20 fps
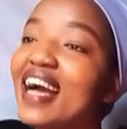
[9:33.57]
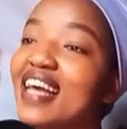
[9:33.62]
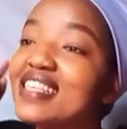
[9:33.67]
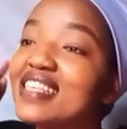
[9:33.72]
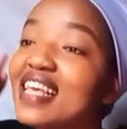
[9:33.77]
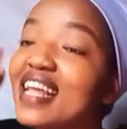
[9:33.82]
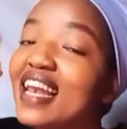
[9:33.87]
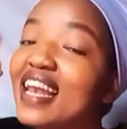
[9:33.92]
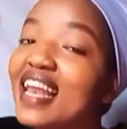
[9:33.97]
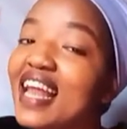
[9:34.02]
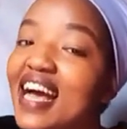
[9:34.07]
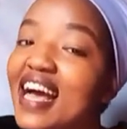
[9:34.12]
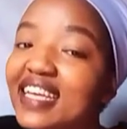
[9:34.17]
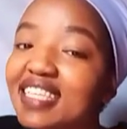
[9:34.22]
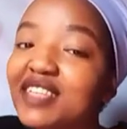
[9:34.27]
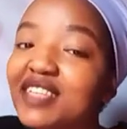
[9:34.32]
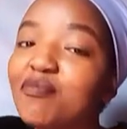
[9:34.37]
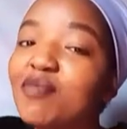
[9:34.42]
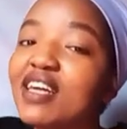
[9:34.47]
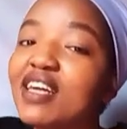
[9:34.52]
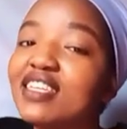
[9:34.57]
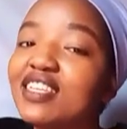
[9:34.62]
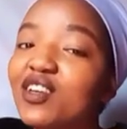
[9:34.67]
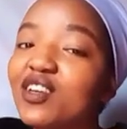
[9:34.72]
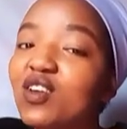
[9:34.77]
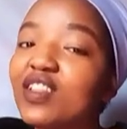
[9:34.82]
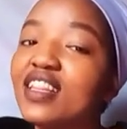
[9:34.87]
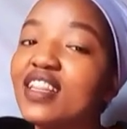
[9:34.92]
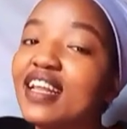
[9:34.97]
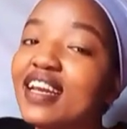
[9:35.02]
I said last but
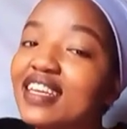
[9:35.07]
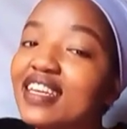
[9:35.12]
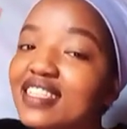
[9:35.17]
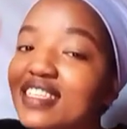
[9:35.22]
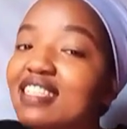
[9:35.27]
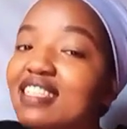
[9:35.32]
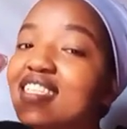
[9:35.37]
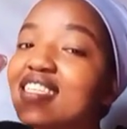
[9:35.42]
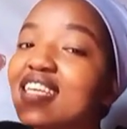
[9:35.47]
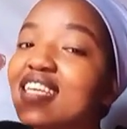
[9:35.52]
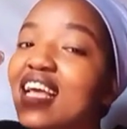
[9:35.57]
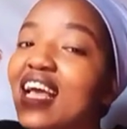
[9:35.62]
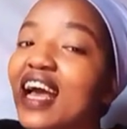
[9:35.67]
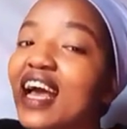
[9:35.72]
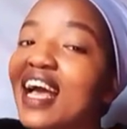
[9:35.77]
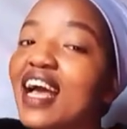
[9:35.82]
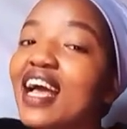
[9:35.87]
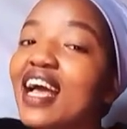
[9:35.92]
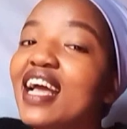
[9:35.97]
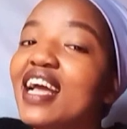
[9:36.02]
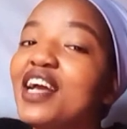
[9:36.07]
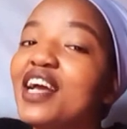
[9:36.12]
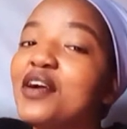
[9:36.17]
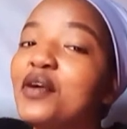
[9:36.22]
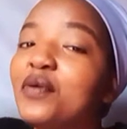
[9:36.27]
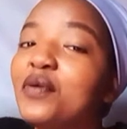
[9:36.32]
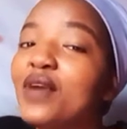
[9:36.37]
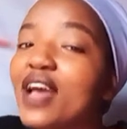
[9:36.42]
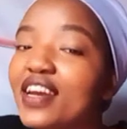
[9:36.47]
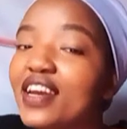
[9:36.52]
not the least,
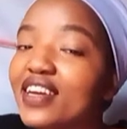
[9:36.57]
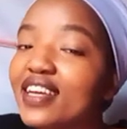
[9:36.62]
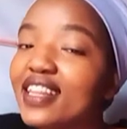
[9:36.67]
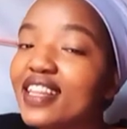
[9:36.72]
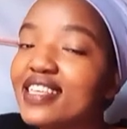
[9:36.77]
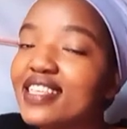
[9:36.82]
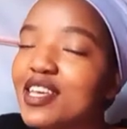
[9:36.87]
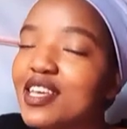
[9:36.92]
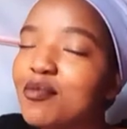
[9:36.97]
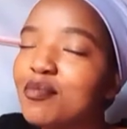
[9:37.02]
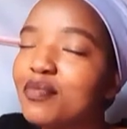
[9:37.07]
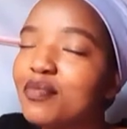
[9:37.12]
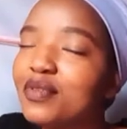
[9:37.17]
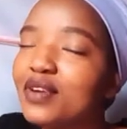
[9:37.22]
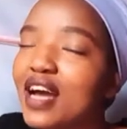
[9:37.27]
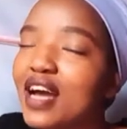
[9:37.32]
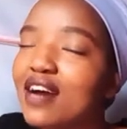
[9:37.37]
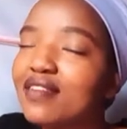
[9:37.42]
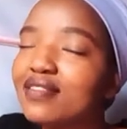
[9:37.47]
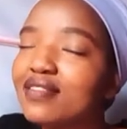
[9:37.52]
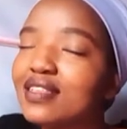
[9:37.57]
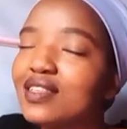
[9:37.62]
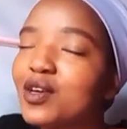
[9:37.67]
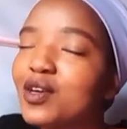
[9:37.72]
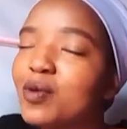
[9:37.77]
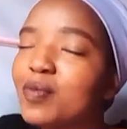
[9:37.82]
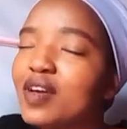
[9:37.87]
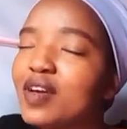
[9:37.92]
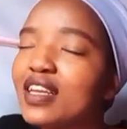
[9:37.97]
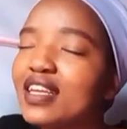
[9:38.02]
wearing the same bra for
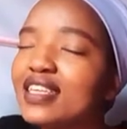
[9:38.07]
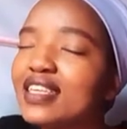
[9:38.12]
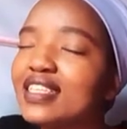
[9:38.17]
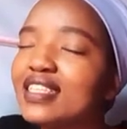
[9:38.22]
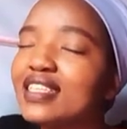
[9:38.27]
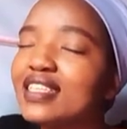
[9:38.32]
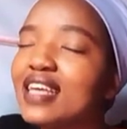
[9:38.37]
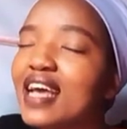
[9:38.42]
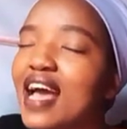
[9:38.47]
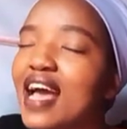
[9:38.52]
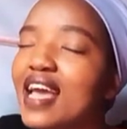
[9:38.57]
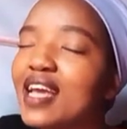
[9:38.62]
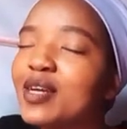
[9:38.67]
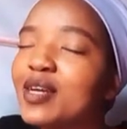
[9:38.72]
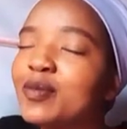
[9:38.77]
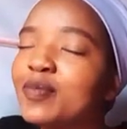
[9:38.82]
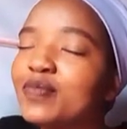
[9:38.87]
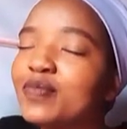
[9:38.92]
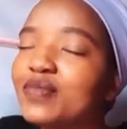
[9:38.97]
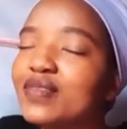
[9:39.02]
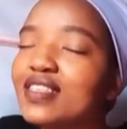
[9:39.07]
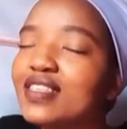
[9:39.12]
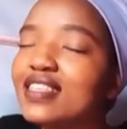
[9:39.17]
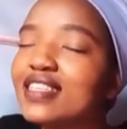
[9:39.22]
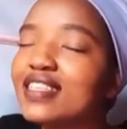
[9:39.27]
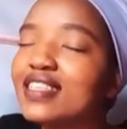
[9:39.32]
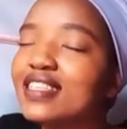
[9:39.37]
so many times.